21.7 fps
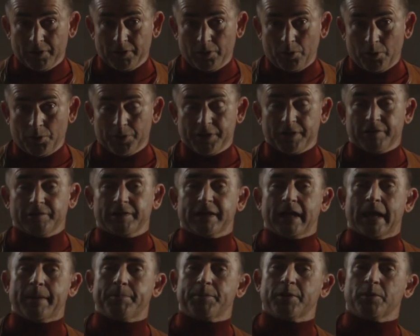or they're
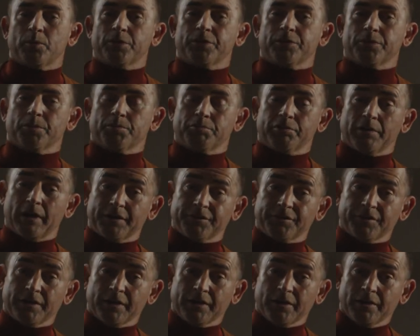unhappy with your
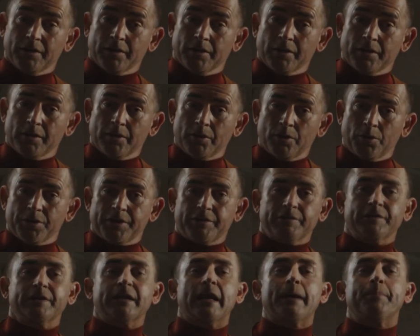pricing, or
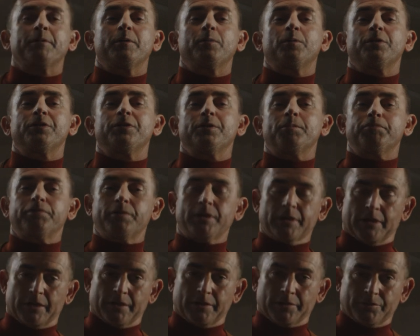they're unhappy with your
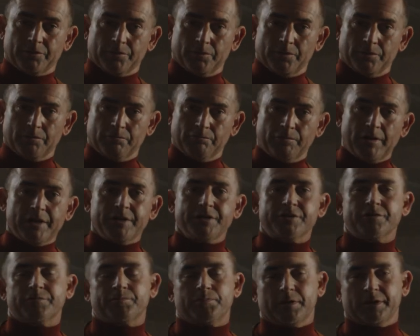product or
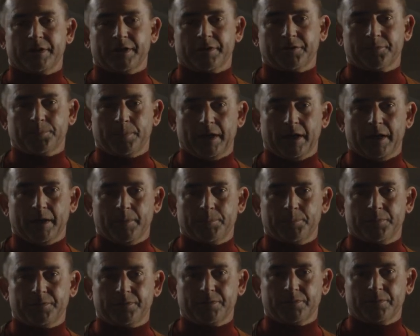range of products,
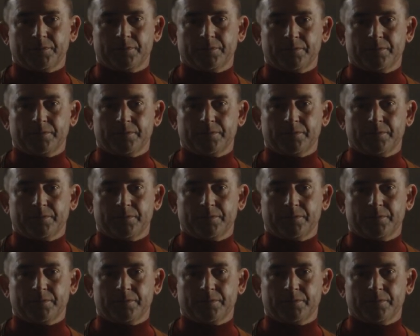perhaps.